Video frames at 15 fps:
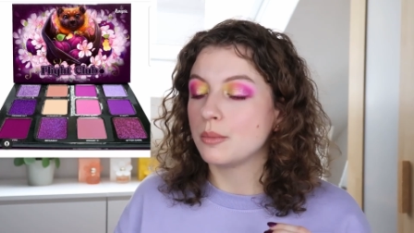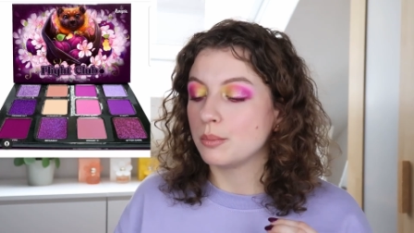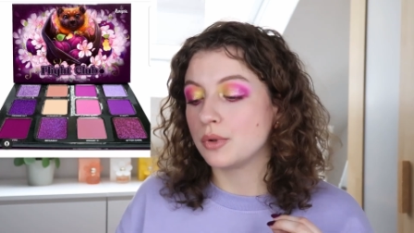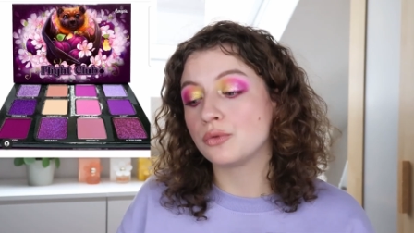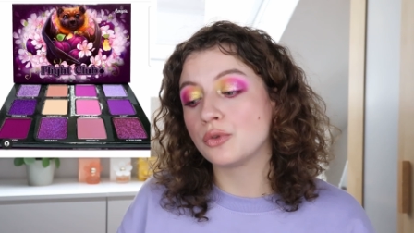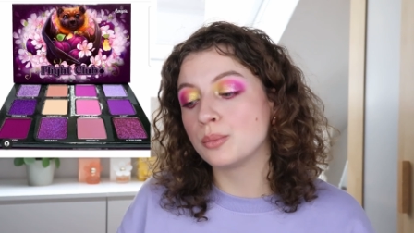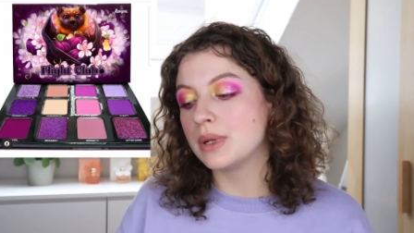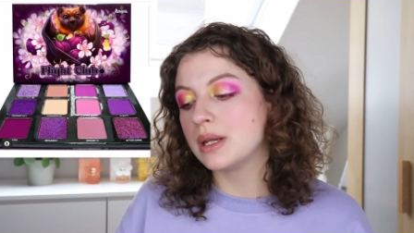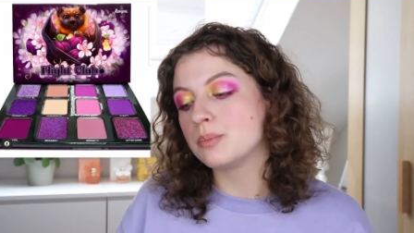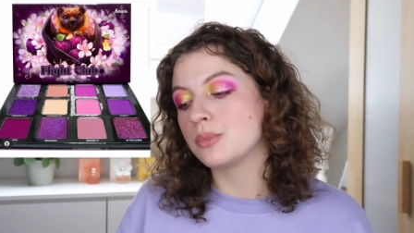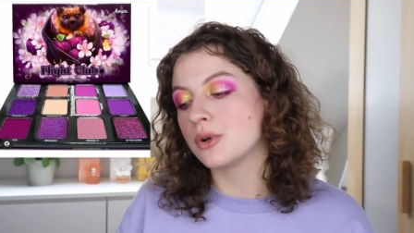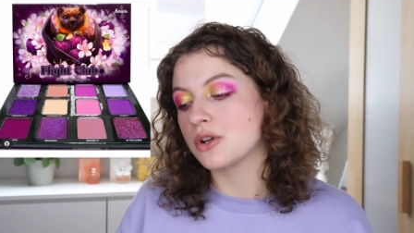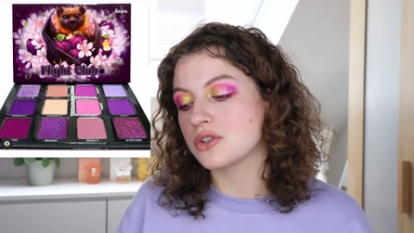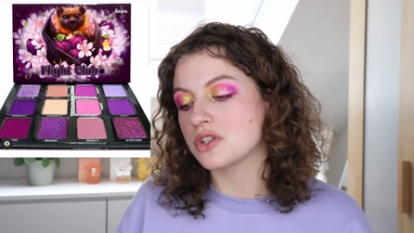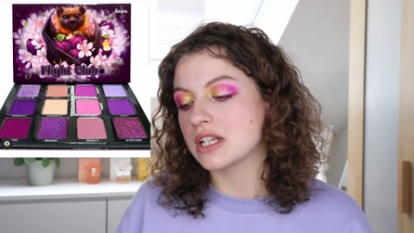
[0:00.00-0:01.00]
But for me
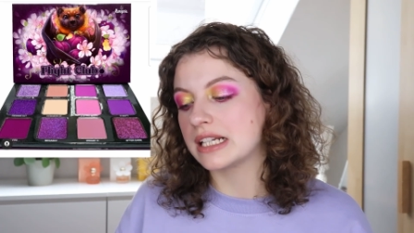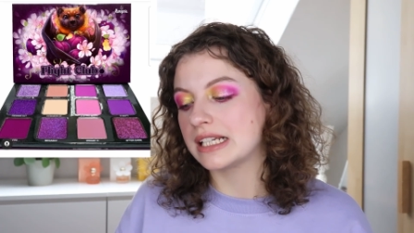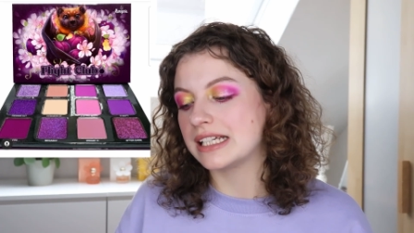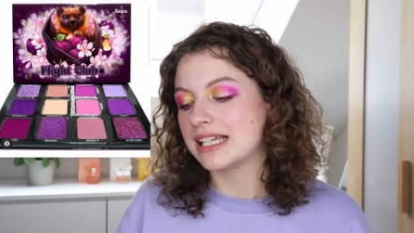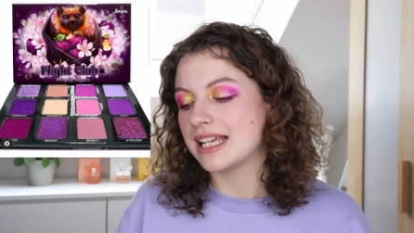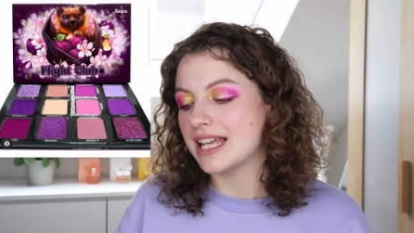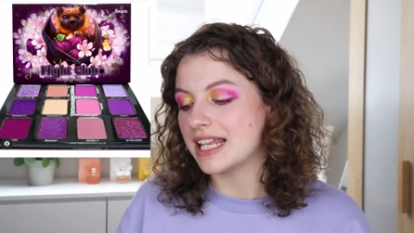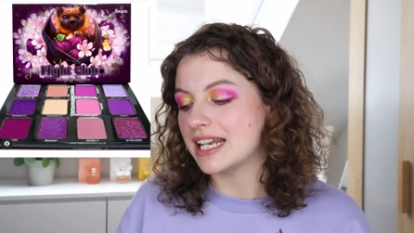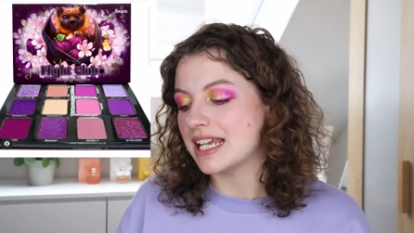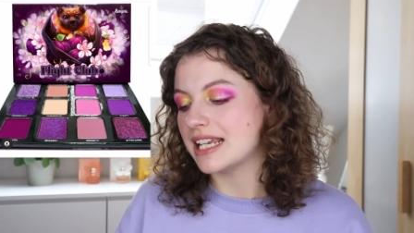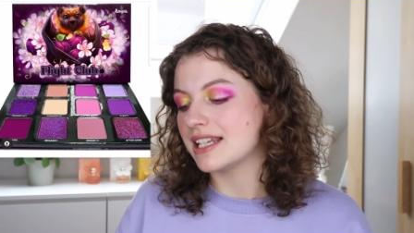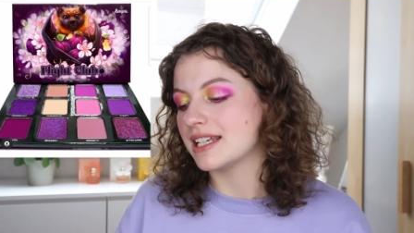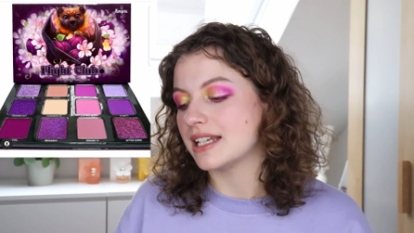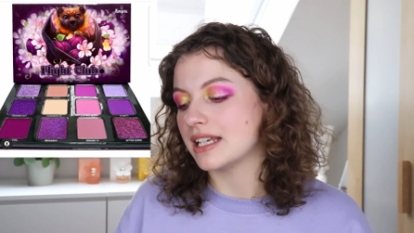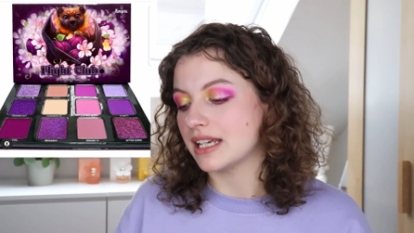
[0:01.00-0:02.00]
personally, it
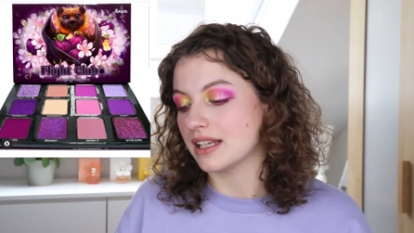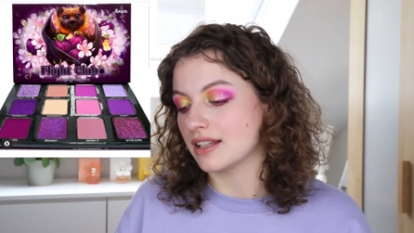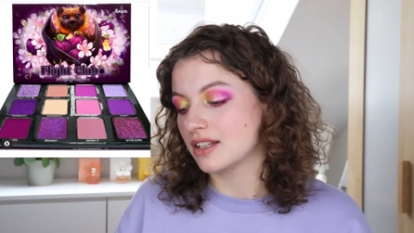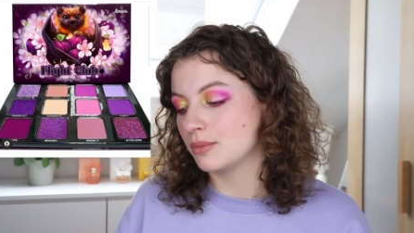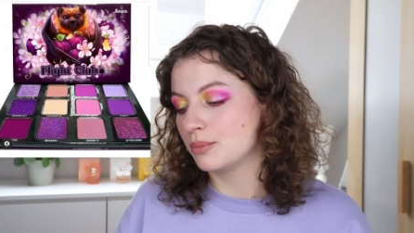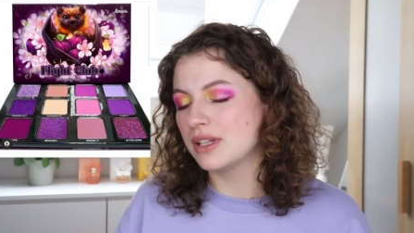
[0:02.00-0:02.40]
isn't it.